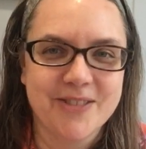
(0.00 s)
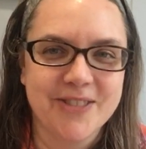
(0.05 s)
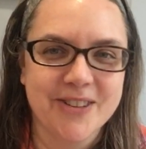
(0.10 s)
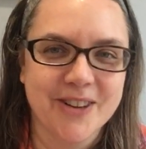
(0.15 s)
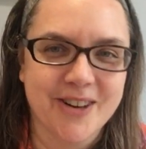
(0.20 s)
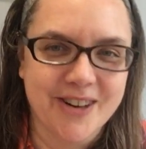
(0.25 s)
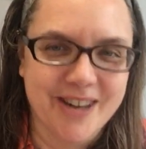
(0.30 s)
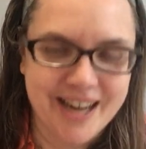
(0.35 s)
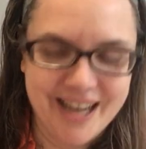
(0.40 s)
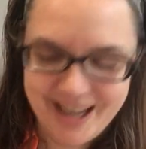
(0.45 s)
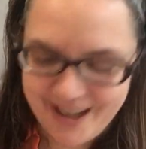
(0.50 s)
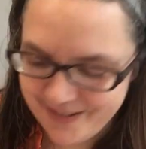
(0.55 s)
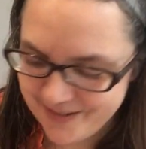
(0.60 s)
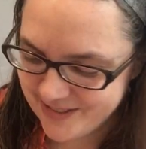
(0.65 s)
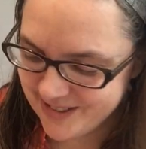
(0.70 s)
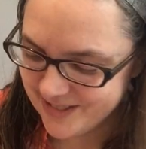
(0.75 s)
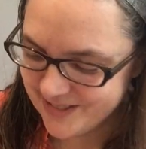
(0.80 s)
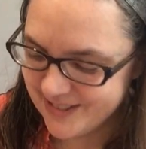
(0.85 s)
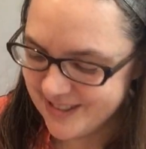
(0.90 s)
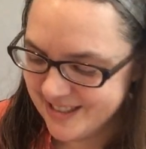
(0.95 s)
floor
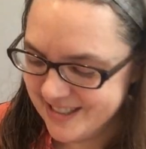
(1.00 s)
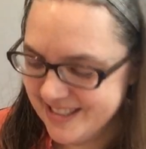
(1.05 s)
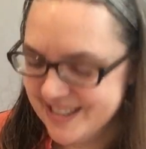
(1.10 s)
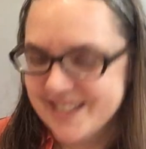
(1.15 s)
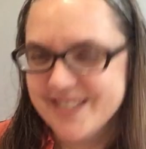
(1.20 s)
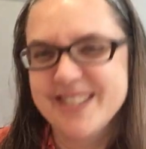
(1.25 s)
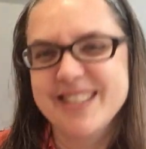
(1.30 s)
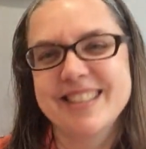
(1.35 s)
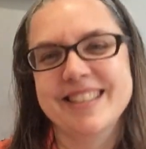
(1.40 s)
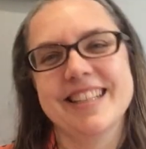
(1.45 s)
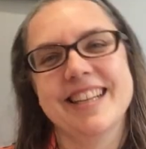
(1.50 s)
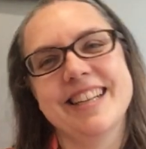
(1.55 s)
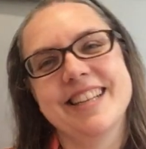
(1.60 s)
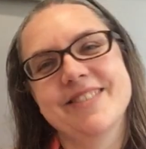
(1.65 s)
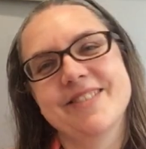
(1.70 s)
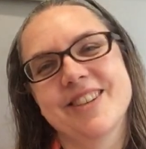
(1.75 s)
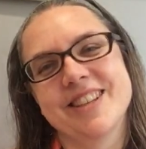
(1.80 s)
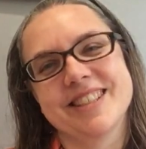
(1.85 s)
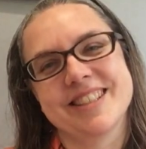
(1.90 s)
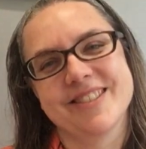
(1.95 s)
afterwards, so I decided
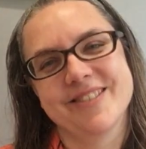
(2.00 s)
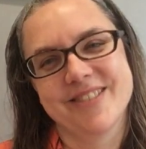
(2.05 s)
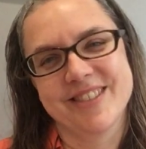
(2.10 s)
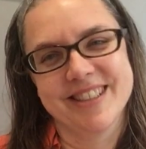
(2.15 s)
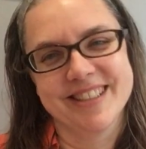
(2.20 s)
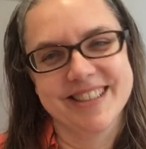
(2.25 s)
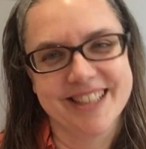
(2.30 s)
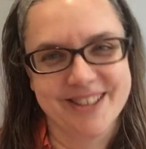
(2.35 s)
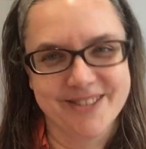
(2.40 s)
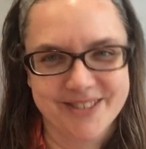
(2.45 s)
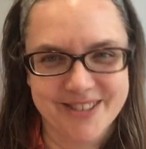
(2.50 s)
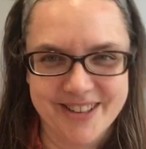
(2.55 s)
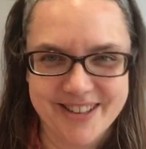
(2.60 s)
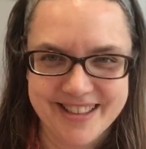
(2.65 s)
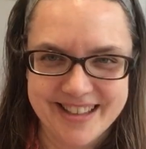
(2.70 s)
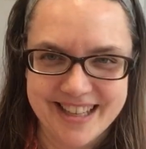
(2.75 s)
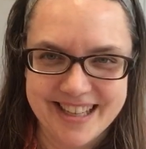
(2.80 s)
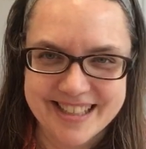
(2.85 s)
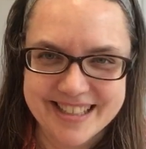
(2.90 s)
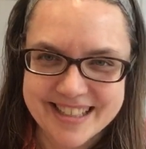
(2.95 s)
it wasn't really
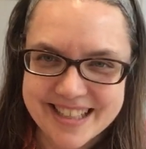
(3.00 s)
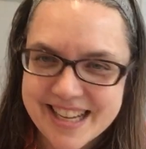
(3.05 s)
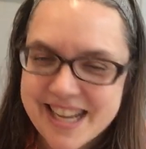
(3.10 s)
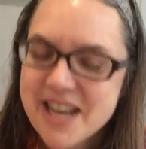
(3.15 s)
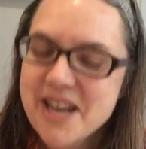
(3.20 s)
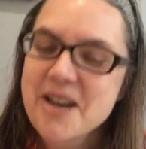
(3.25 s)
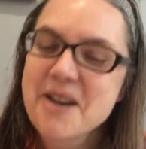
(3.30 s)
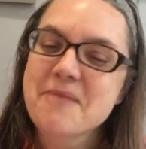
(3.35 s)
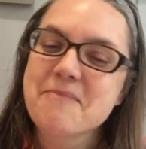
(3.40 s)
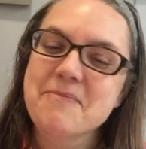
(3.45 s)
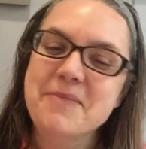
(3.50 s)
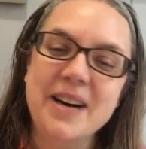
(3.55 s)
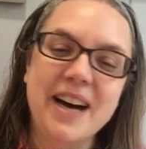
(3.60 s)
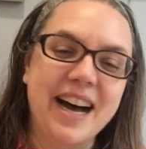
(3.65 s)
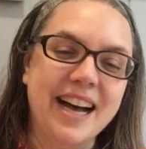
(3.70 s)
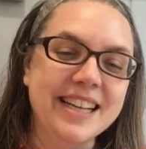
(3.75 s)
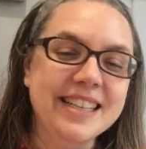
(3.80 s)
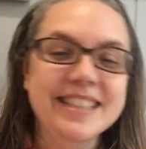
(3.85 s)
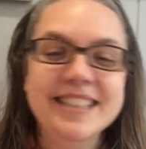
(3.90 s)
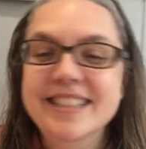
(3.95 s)
worth it.
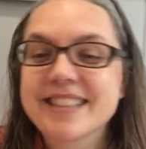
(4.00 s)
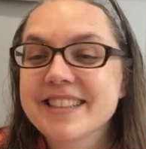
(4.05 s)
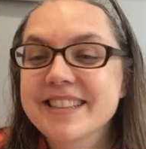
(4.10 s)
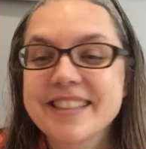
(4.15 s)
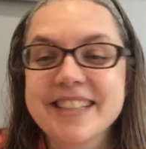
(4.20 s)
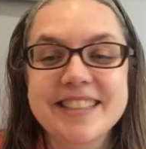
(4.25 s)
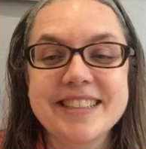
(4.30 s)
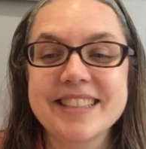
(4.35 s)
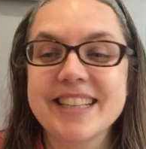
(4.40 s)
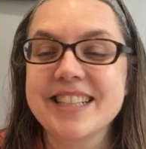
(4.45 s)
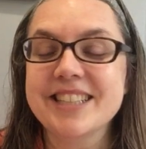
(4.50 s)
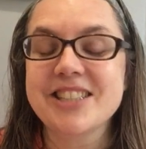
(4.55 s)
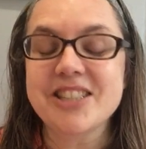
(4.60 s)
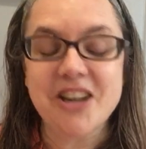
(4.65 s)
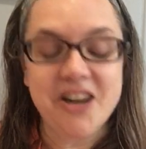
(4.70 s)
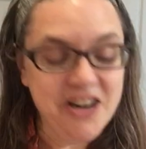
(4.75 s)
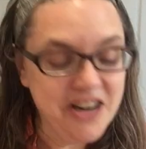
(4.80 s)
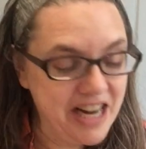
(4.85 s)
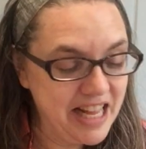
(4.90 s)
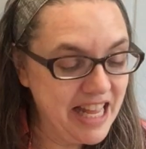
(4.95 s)
But let's get
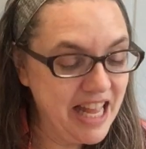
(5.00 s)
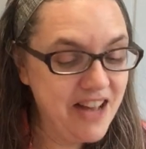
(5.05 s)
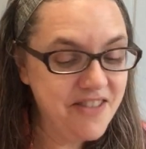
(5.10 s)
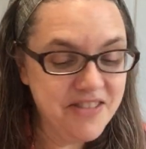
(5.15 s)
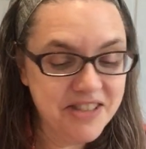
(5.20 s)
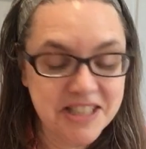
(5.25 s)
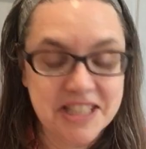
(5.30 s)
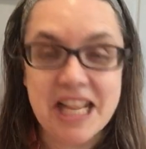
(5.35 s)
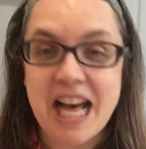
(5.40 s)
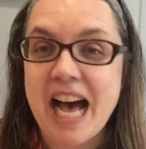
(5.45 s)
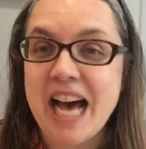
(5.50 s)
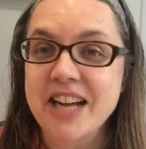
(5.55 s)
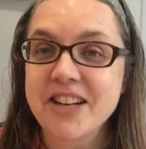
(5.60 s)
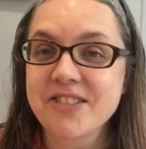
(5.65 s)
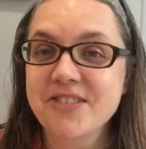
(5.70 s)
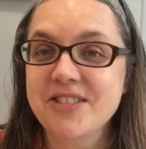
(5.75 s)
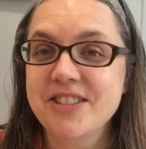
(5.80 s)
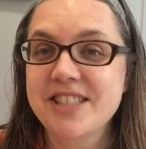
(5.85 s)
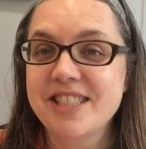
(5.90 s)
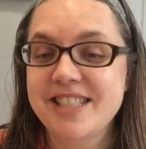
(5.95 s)
started. I have a lot
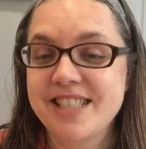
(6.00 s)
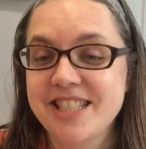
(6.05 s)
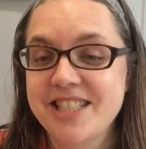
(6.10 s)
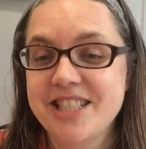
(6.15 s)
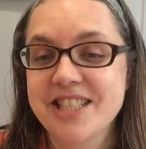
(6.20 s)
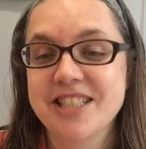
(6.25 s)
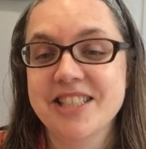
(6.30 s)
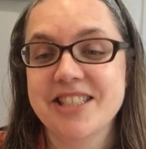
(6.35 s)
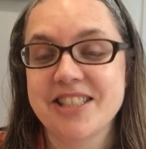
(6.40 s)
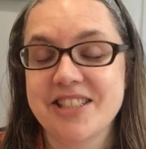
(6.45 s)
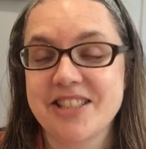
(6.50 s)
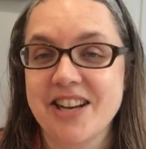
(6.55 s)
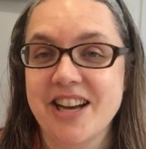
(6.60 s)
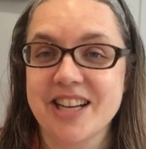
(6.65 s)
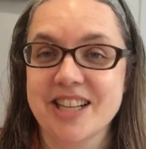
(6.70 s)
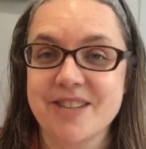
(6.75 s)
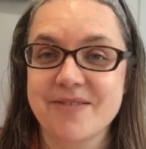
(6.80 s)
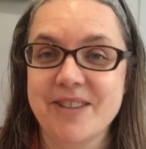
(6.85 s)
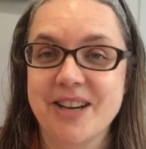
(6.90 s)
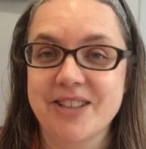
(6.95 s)
of stitching to
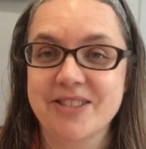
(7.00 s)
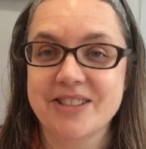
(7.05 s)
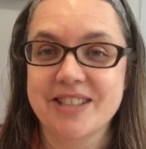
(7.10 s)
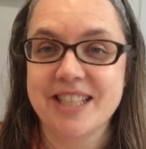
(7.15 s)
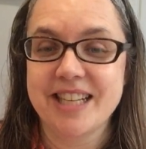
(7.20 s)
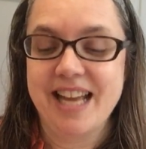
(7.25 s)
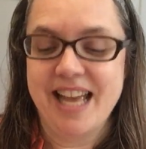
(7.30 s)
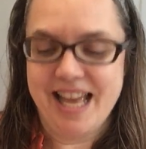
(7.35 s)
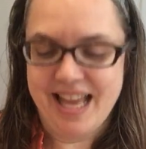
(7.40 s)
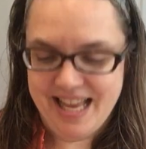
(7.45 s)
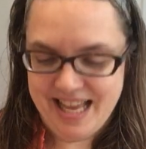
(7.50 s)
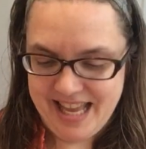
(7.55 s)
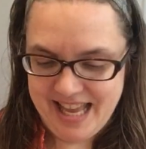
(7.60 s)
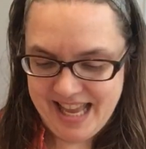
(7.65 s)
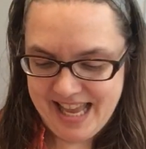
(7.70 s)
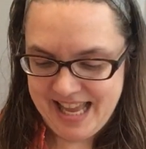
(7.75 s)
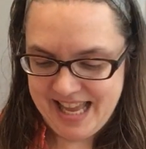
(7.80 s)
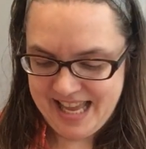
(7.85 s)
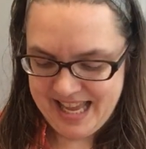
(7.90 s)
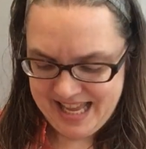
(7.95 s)
talk about today,
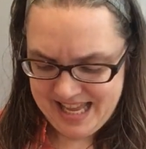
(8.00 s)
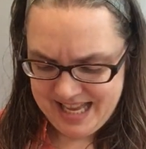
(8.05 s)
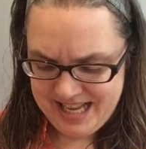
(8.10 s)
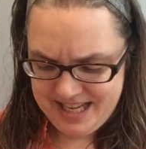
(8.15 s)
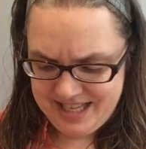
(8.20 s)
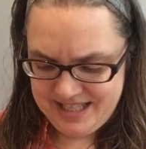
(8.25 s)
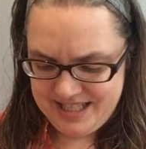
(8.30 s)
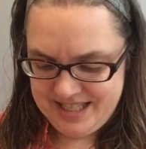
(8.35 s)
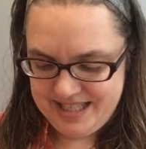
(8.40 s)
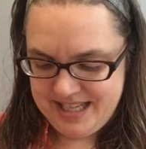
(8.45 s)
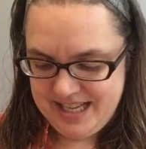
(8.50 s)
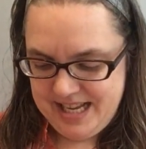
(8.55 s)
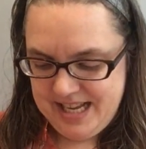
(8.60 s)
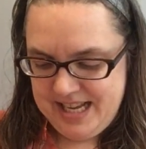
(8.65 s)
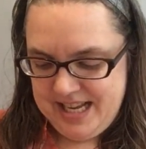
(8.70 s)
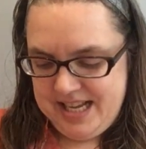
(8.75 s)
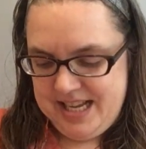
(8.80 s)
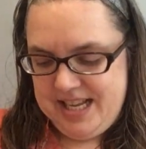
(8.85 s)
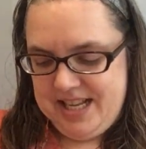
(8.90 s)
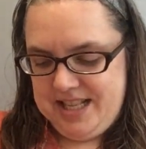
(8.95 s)
and
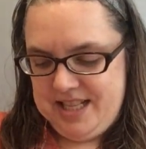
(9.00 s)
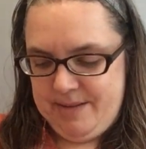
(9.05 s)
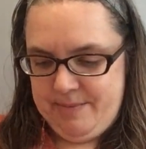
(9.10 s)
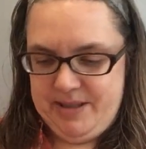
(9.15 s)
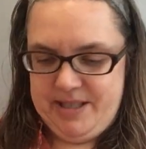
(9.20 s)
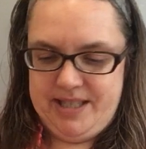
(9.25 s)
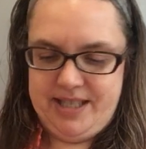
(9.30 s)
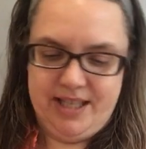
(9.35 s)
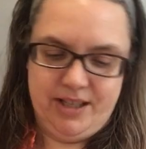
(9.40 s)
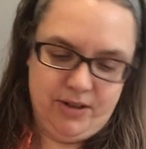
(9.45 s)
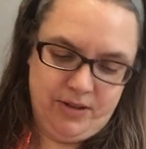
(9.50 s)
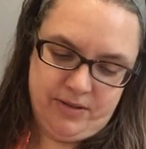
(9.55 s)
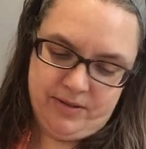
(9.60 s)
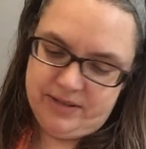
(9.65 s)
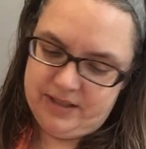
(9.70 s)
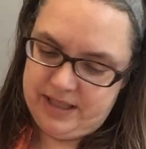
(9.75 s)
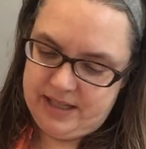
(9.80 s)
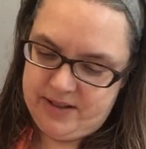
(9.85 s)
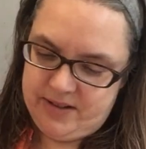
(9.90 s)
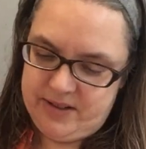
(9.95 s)
let me see. Oh,
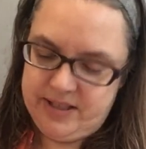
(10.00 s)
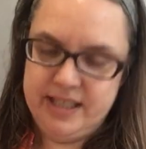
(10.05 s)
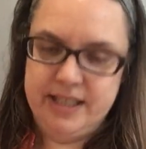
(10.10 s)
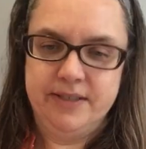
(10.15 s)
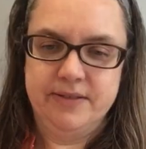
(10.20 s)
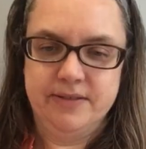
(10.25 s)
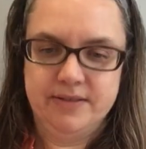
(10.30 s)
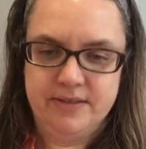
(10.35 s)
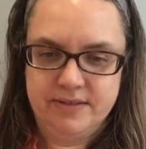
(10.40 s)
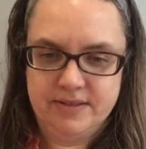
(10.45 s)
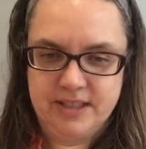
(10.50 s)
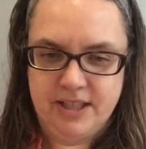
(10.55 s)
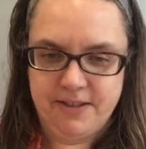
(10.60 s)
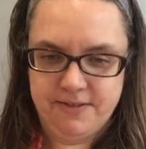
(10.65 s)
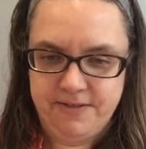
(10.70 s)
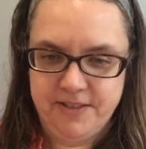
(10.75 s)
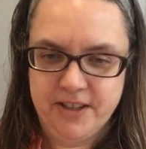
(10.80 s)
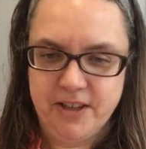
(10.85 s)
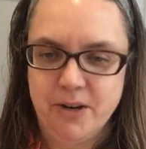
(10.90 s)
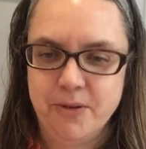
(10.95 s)
I already got to
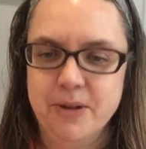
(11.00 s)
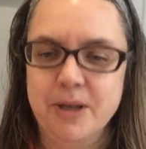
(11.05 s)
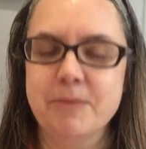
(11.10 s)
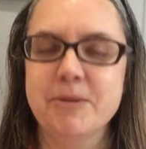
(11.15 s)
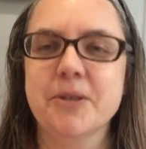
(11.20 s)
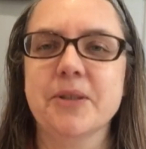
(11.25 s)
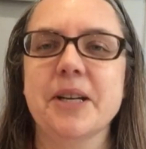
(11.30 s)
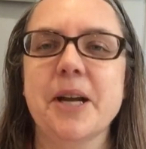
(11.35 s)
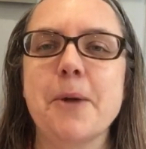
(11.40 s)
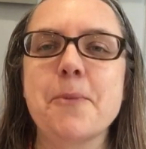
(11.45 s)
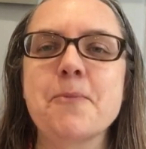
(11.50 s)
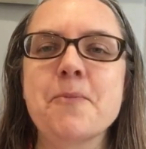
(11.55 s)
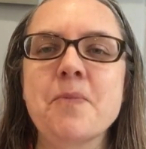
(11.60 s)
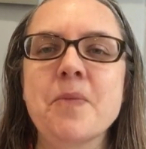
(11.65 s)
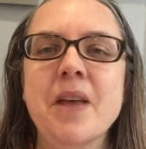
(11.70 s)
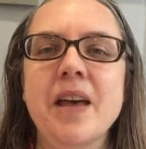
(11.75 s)
figure out what I'm doing here.